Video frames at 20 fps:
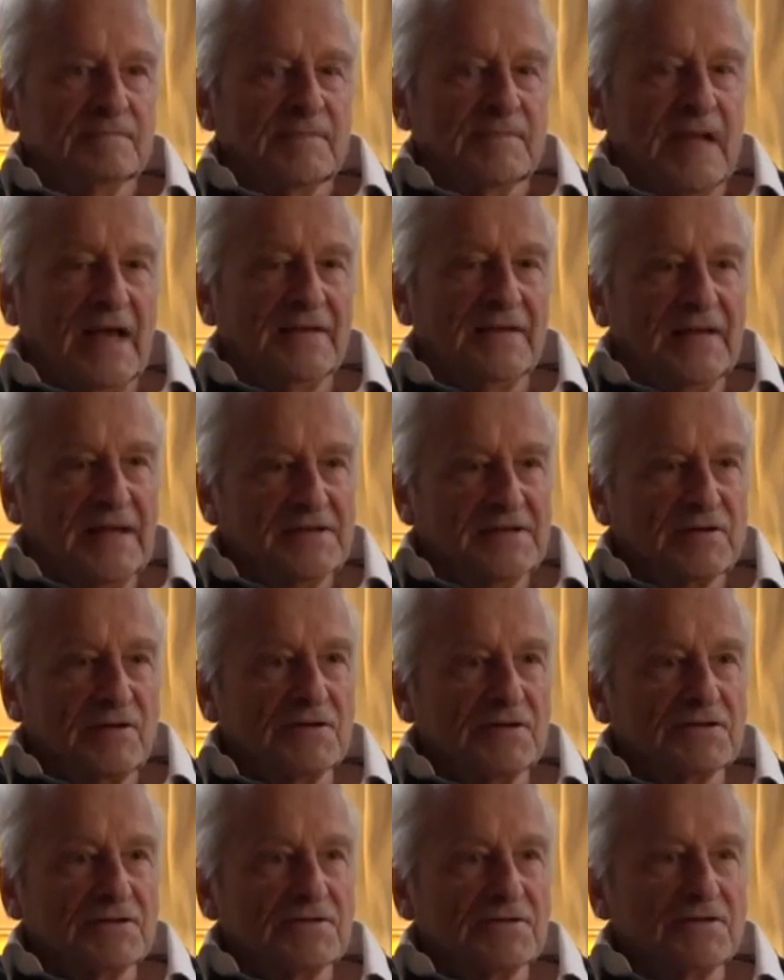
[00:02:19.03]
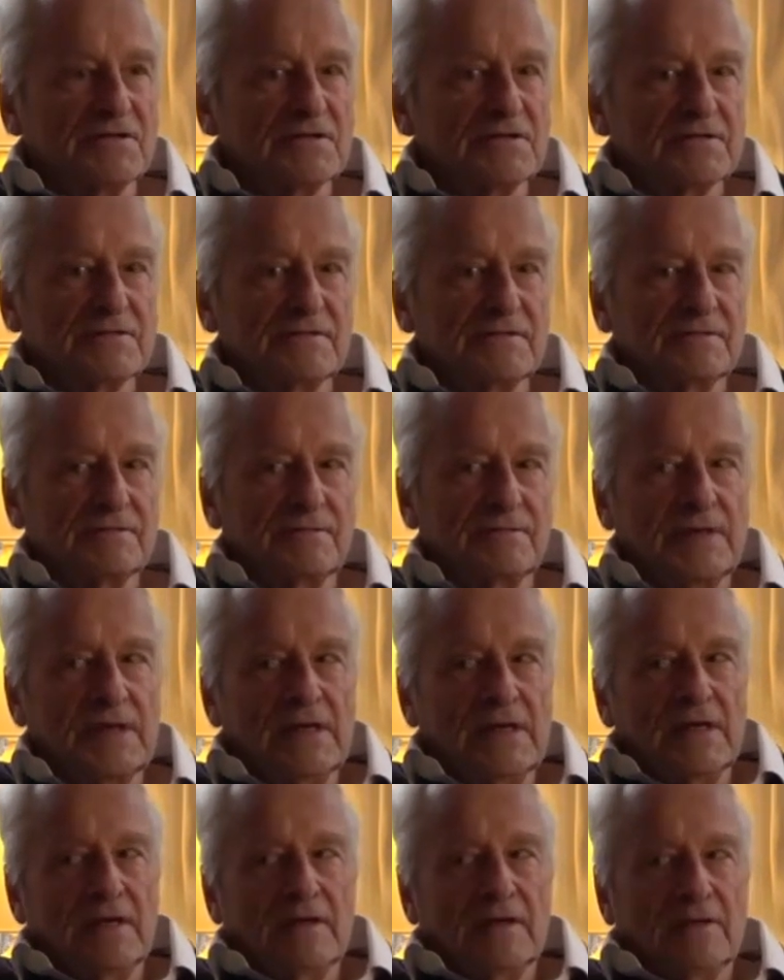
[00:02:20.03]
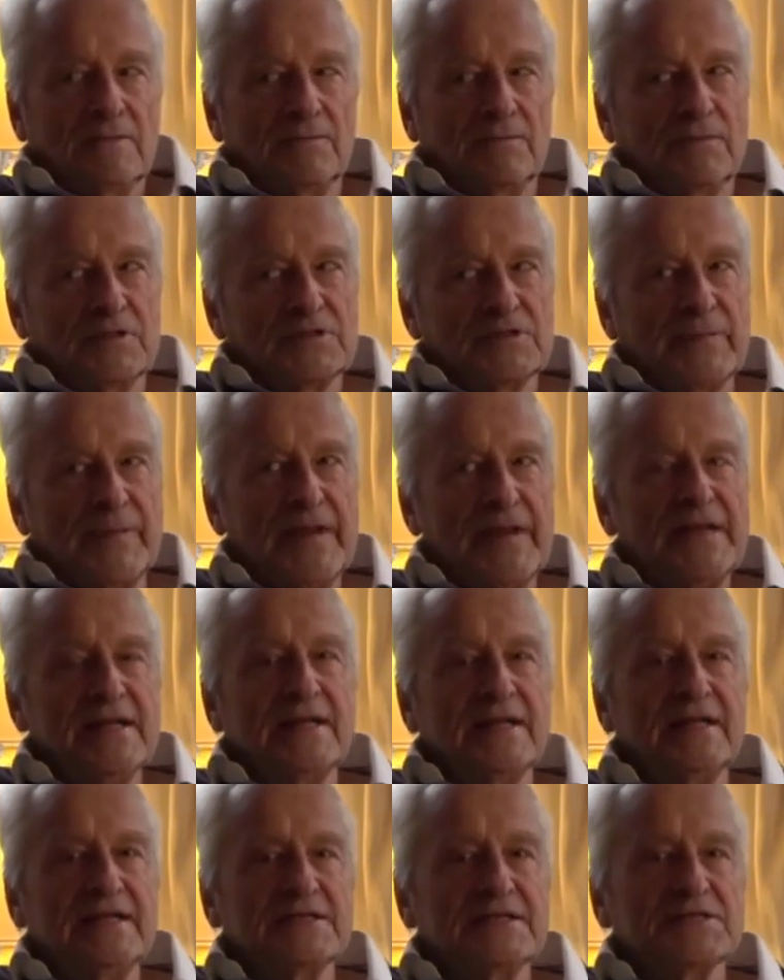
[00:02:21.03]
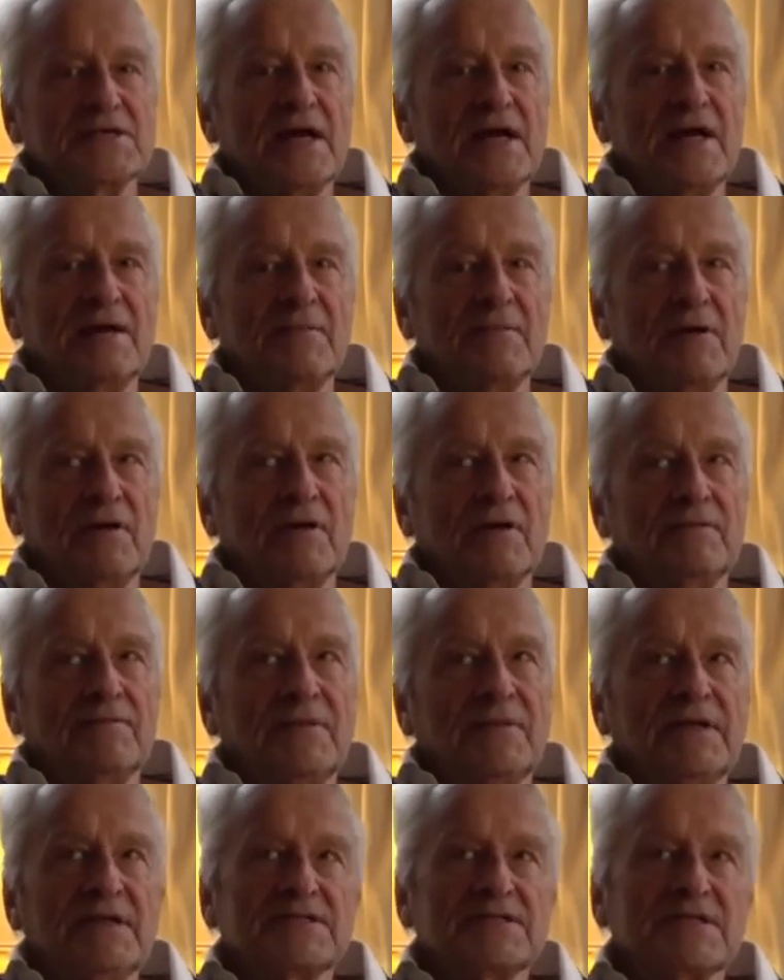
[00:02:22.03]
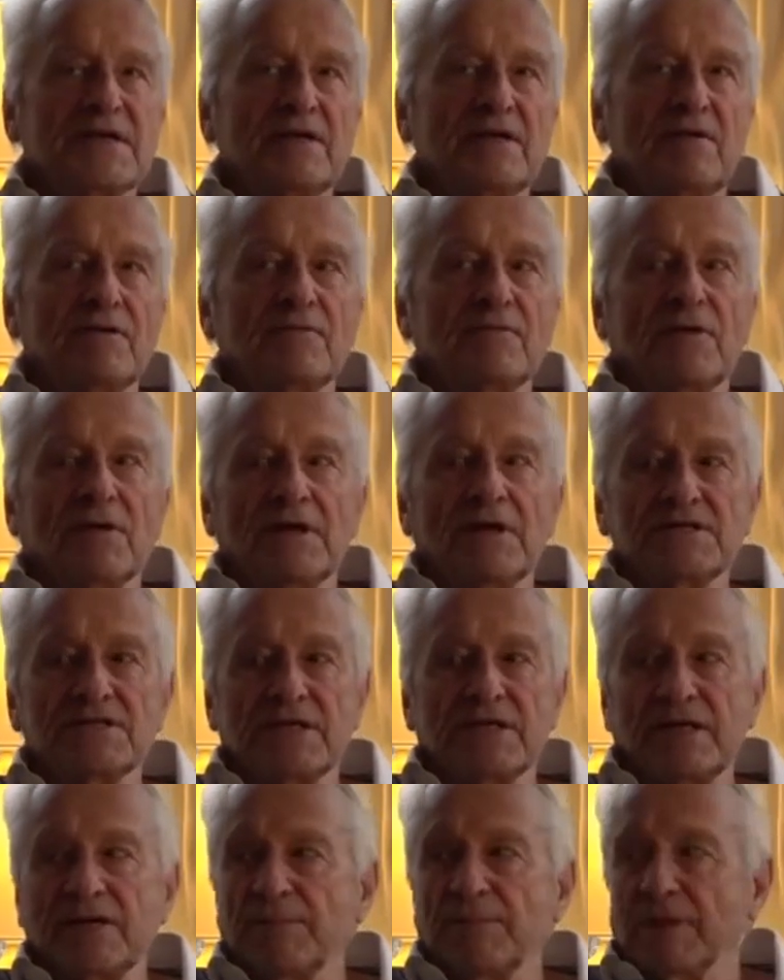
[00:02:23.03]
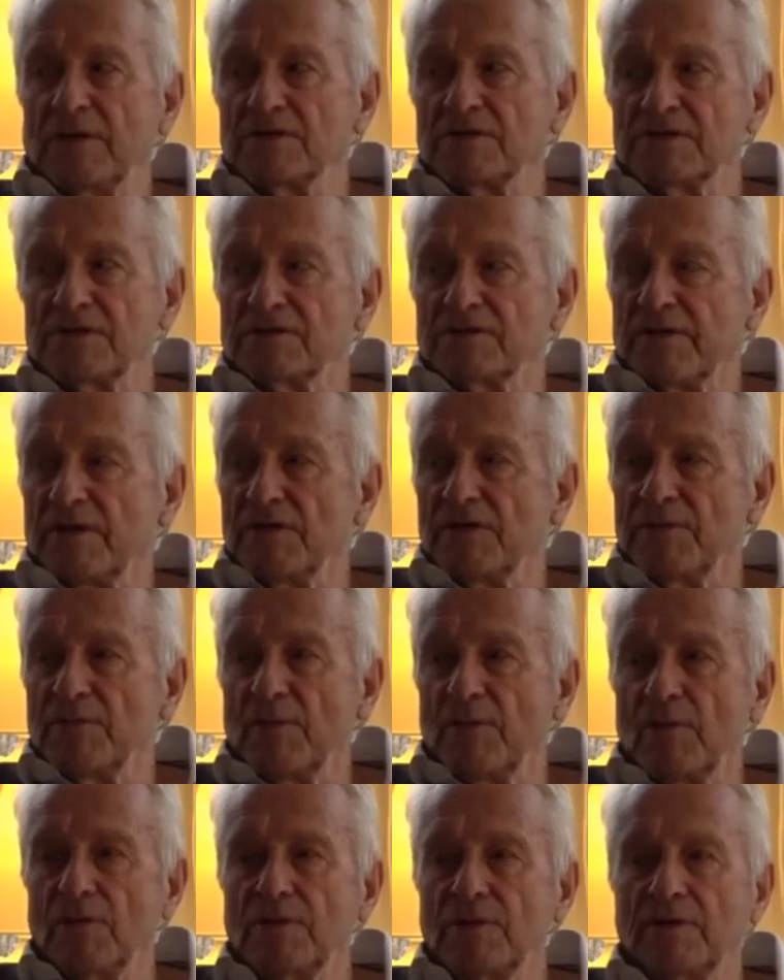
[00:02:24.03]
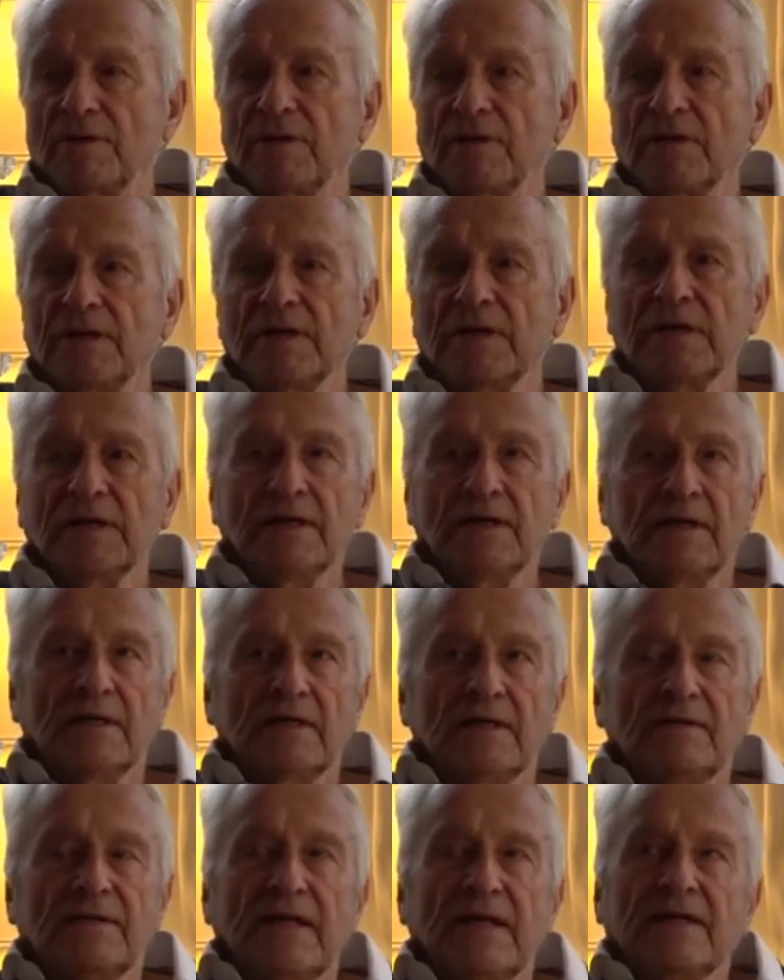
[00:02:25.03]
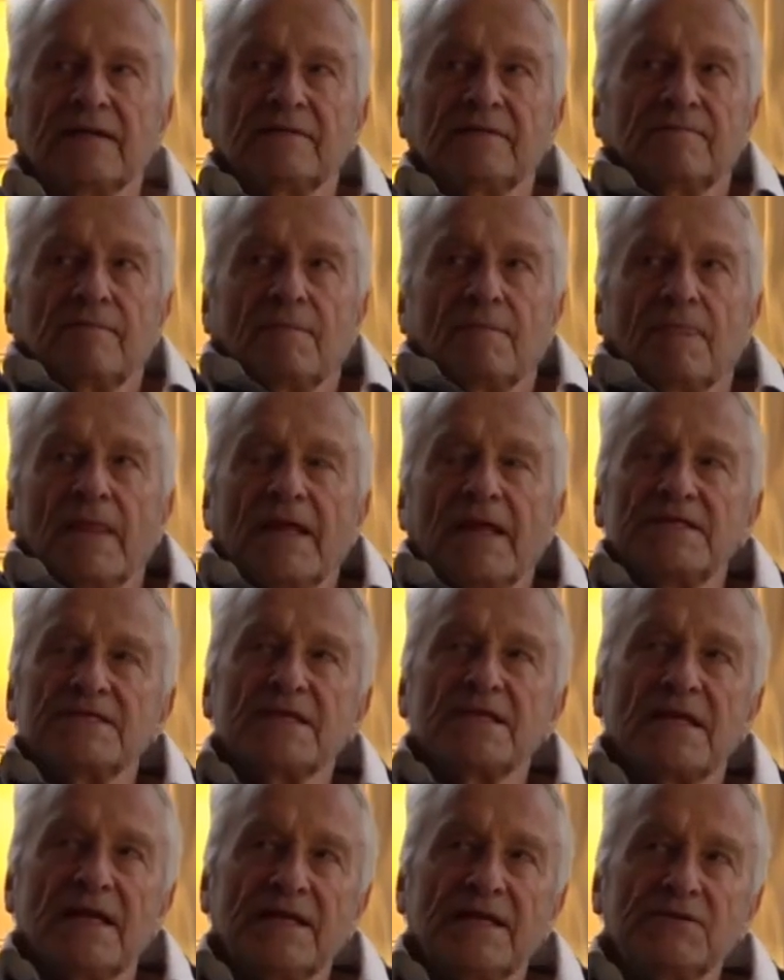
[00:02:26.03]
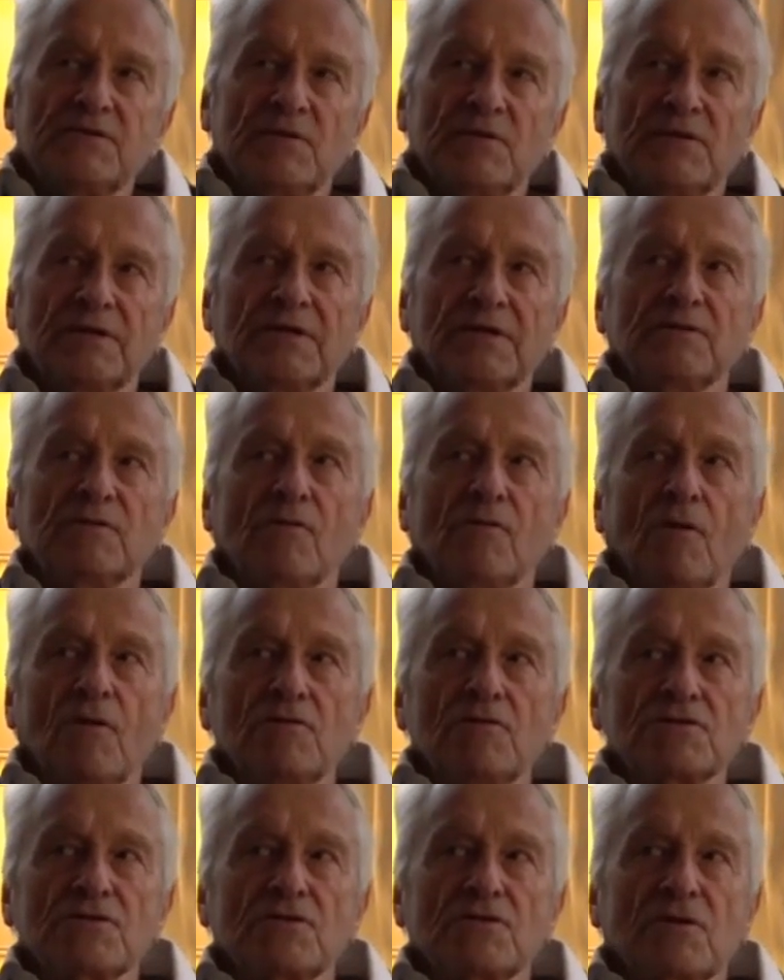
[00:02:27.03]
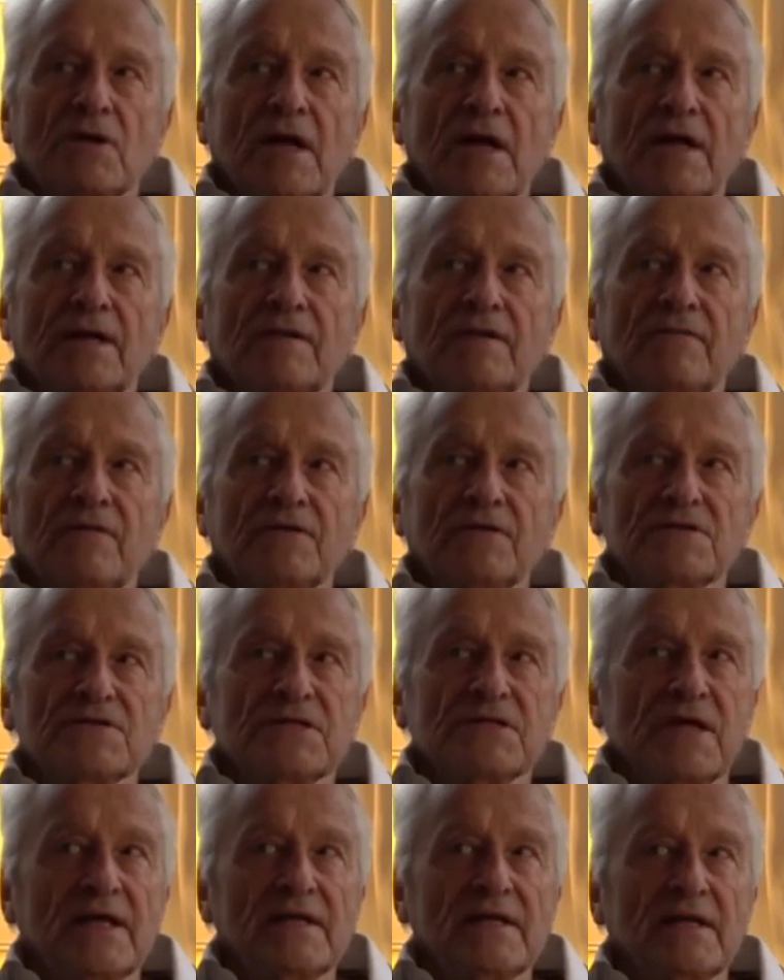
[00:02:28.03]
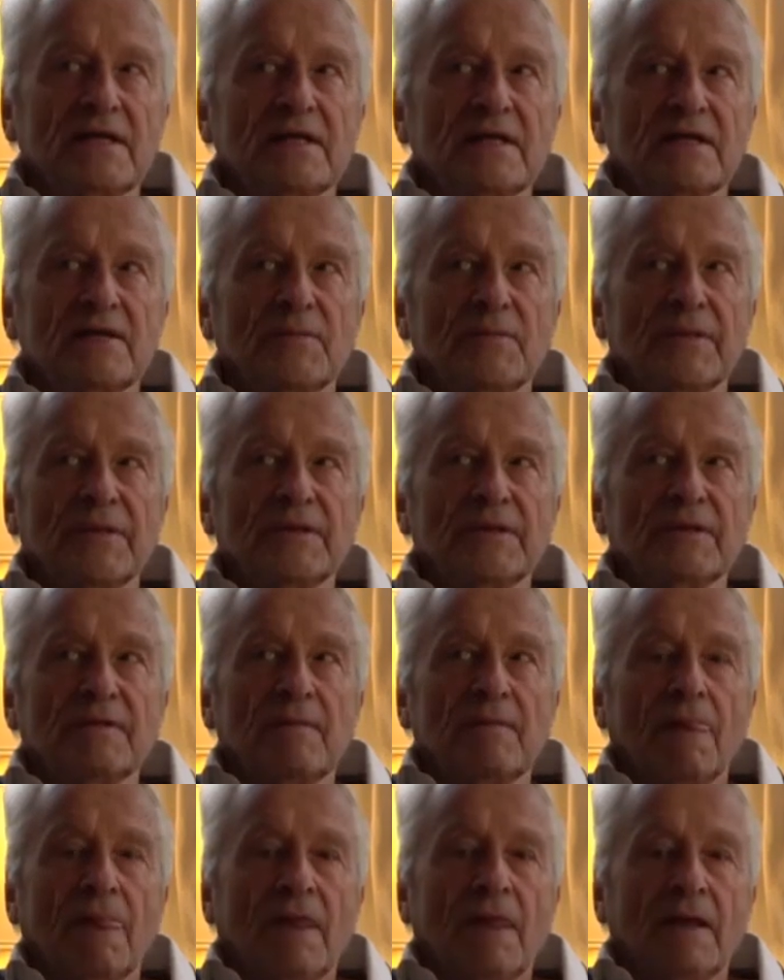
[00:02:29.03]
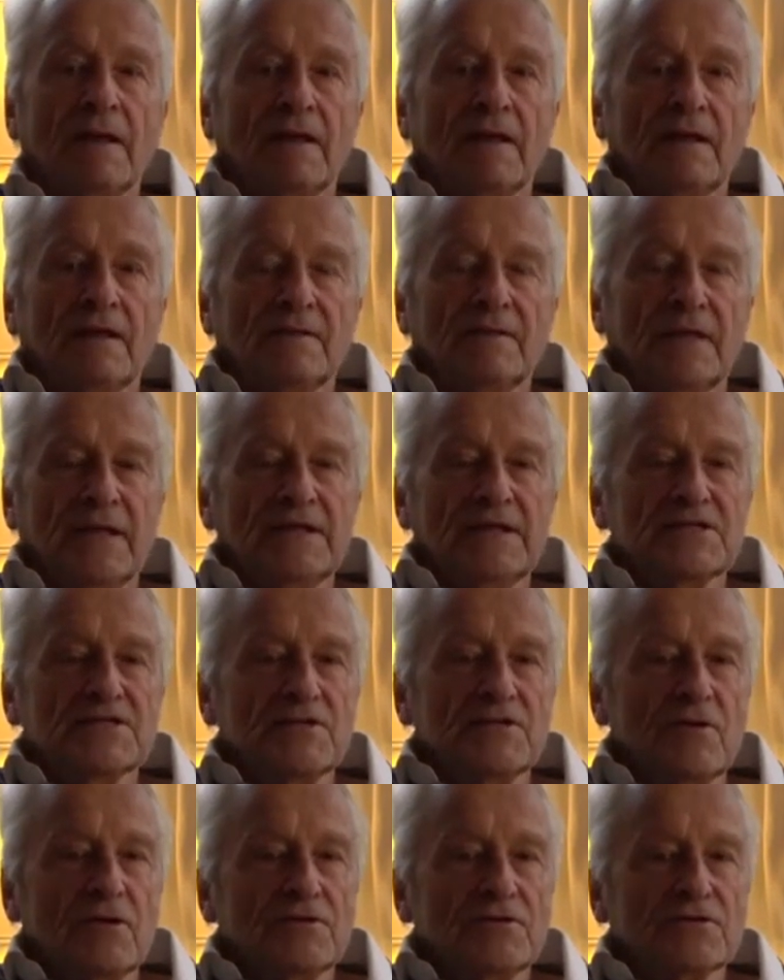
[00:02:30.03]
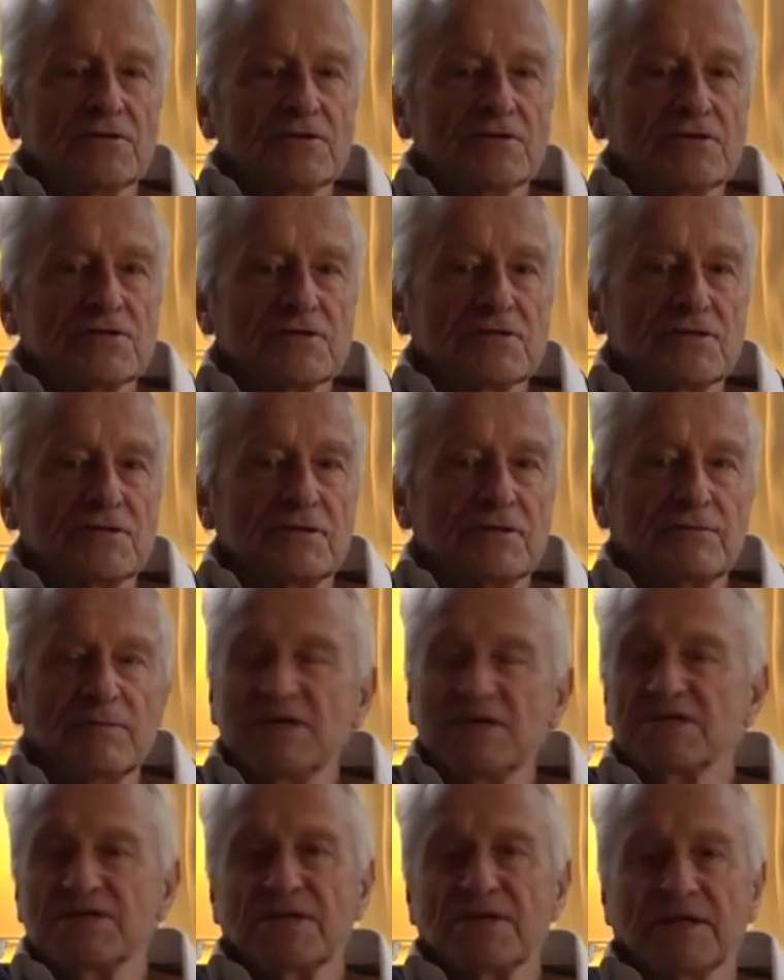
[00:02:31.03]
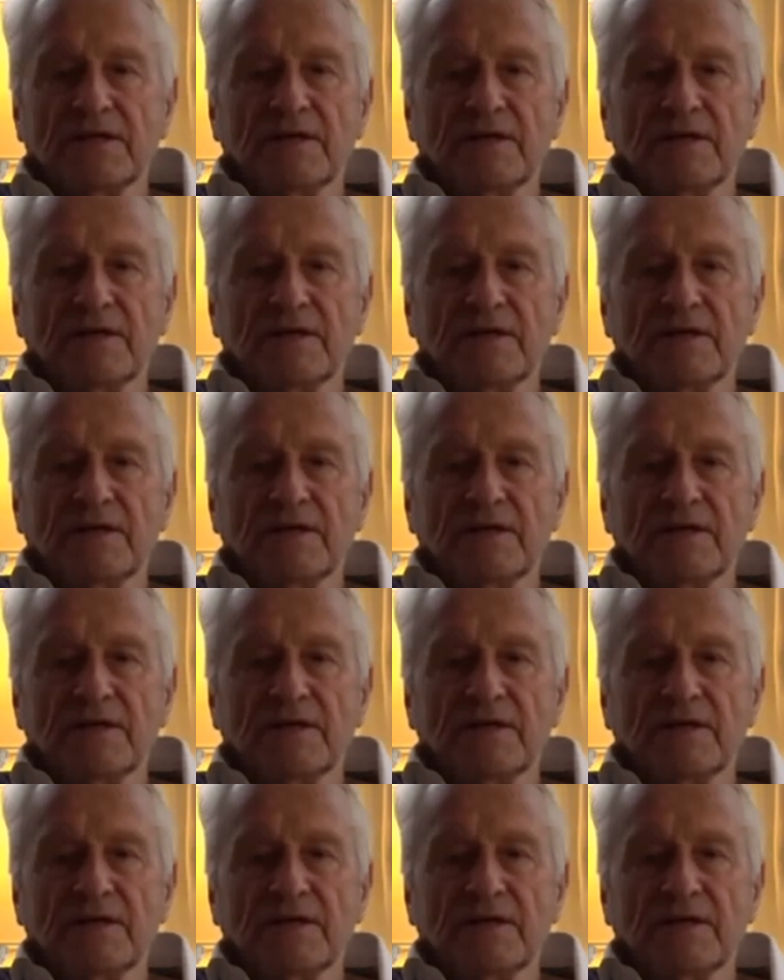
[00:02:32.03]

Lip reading: And that's consciousness. Spend a little time and meditate on what I say, because it's very important that intellectually you also kind of understand it a little bit. That it's not just mystic.